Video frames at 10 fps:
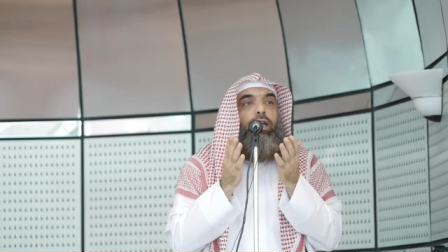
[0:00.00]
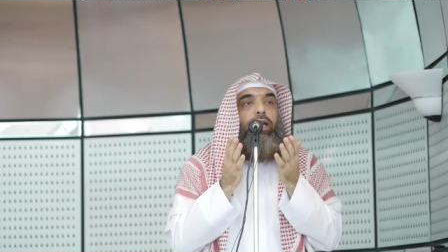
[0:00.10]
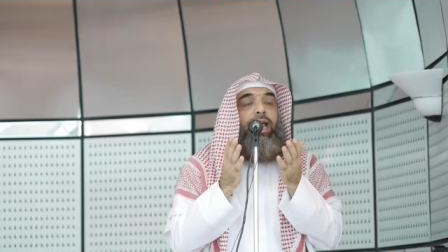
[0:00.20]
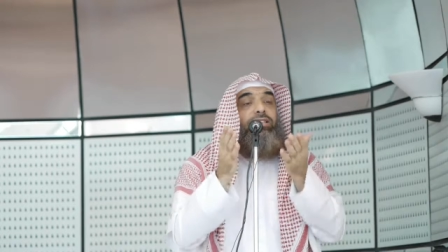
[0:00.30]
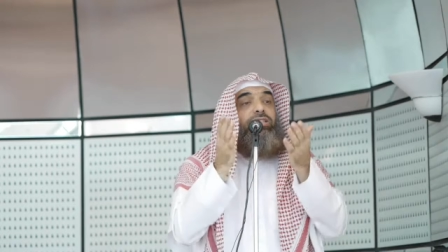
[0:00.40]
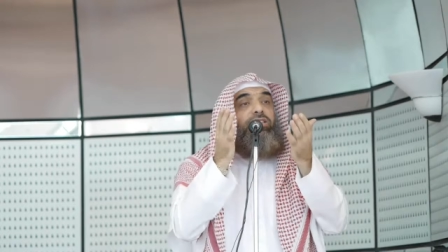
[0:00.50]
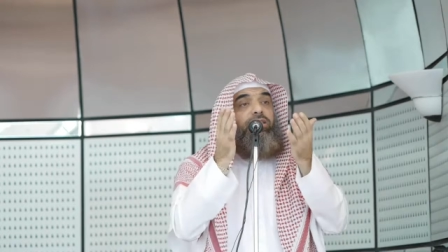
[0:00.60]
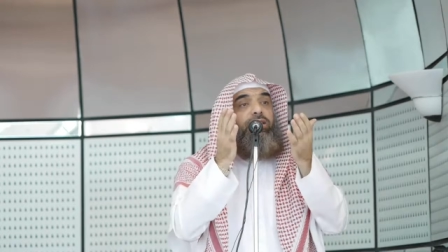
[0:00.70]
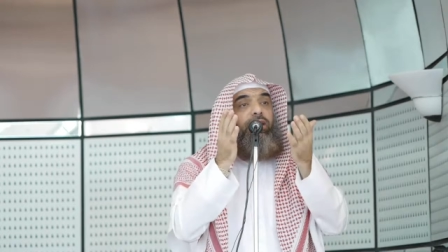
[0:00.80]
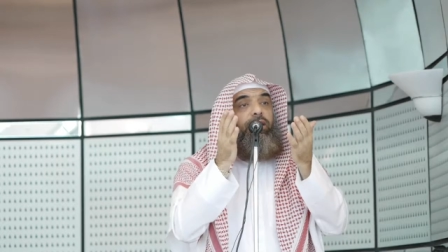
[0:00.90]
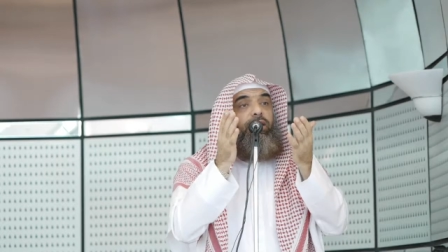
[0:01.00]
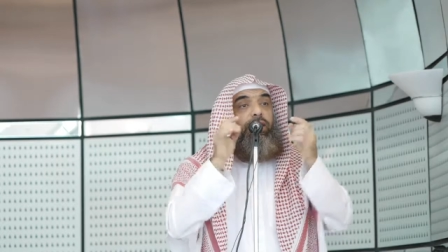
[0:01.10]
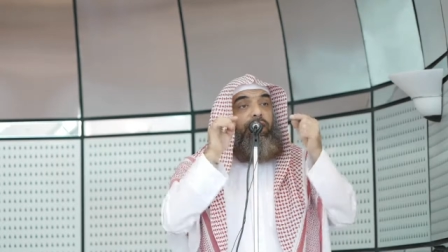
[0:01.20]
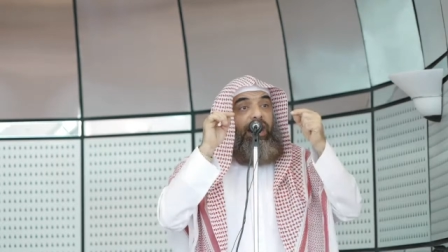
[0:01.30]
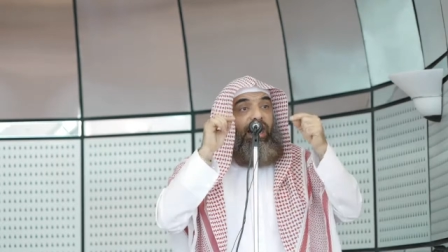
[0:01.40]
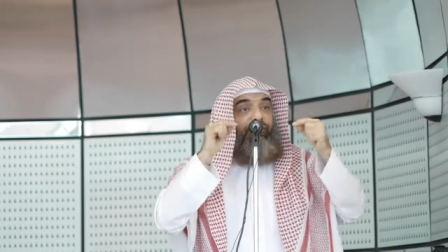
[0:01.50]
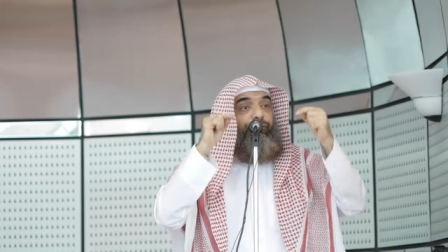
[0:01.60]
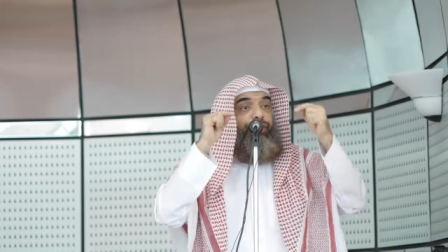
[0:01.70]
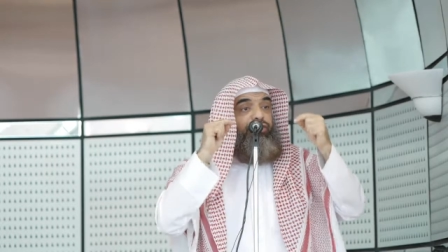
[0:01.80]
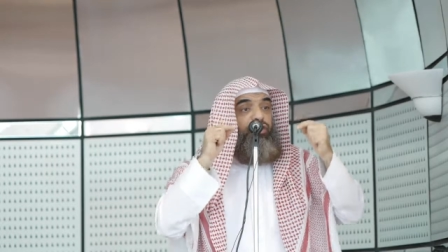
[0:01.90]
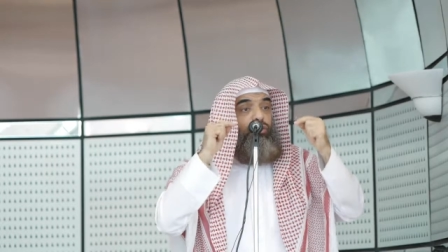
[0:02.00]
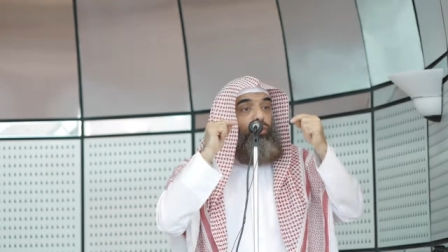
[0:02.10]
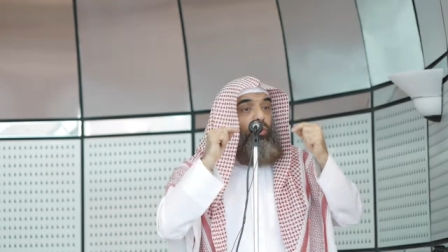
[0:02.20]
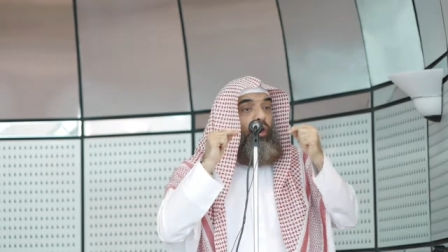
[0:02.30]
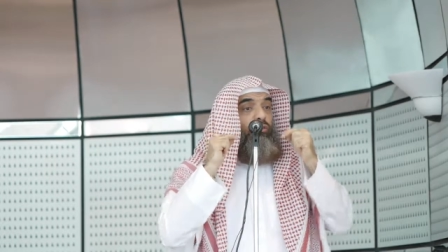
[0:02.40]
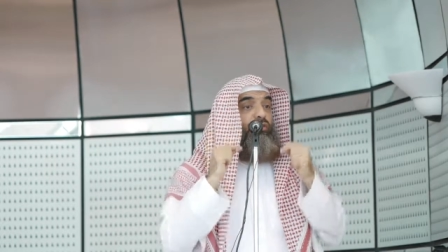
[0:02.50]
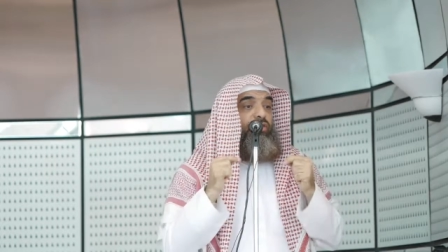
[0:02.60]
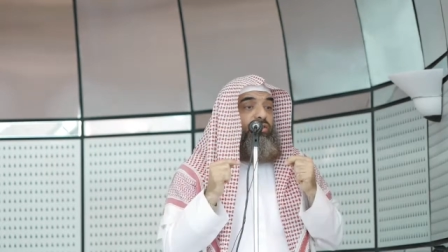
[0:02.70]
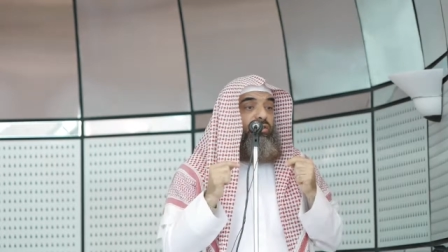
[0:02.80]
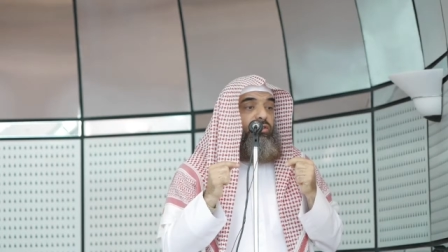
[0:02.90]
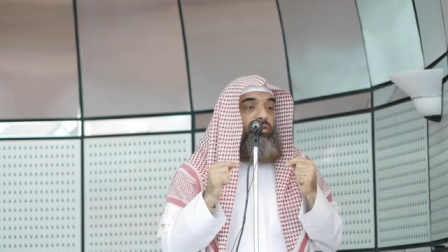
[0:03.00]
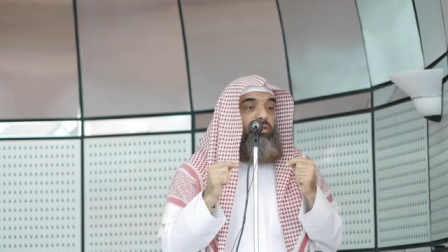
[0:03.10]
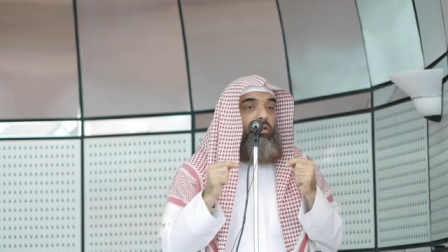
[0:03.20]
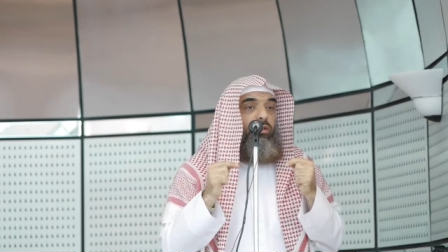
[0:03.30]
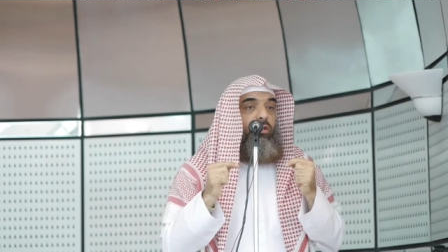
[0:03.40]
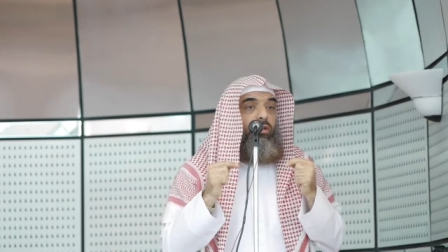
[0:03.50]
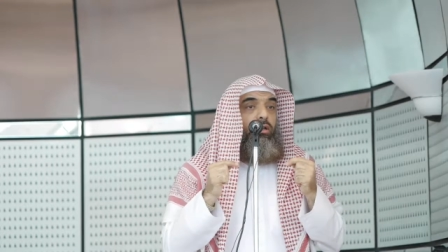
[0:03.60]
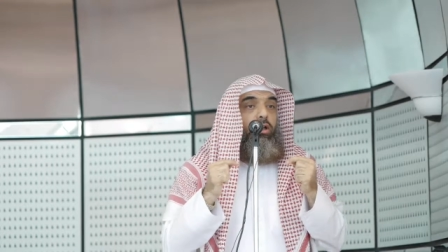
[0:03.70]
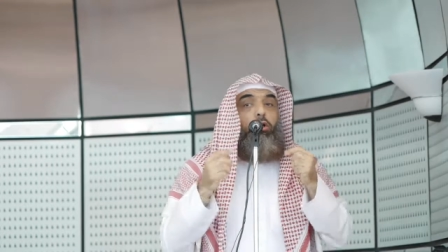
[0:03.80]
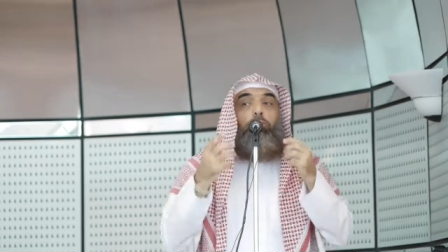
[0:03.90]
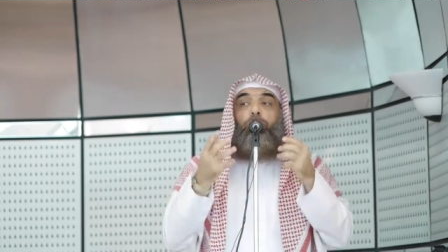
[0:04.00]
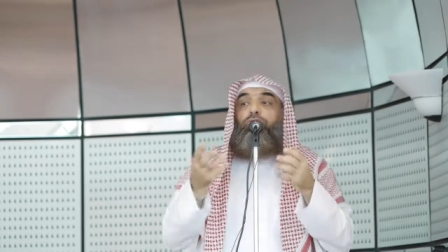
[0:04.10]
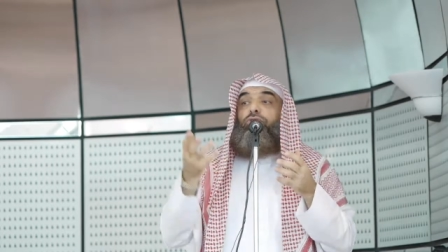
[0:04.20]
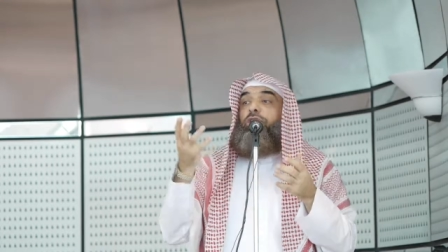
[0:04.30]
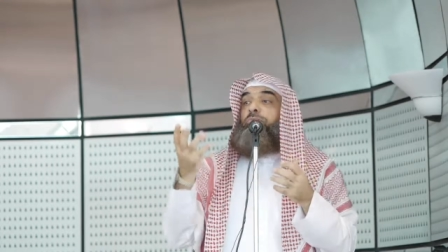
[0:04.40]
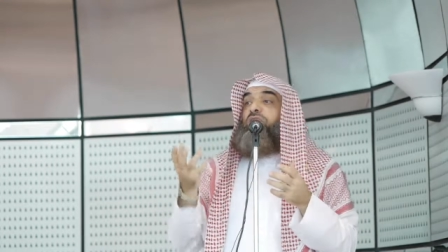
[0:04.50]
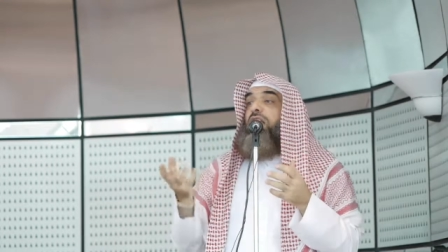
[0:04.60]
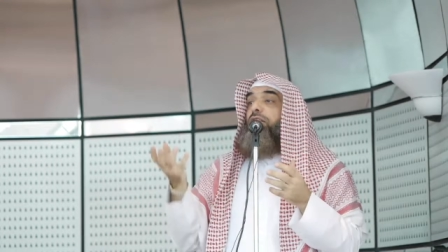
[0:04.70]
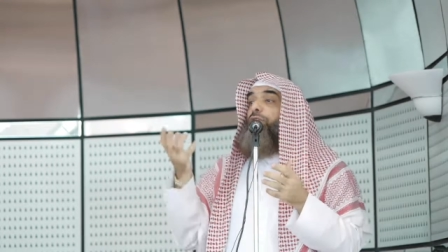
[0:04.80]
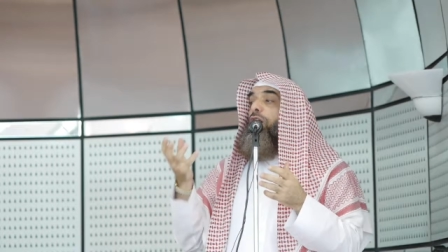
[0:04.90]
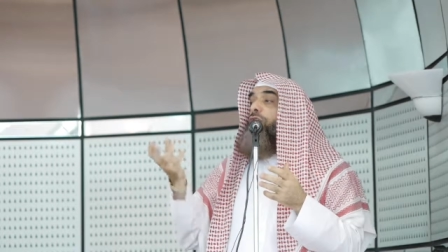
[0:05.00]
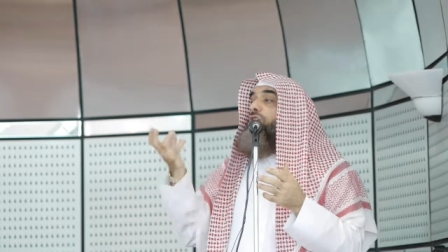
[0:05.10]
Let's, every single one of us, put himself on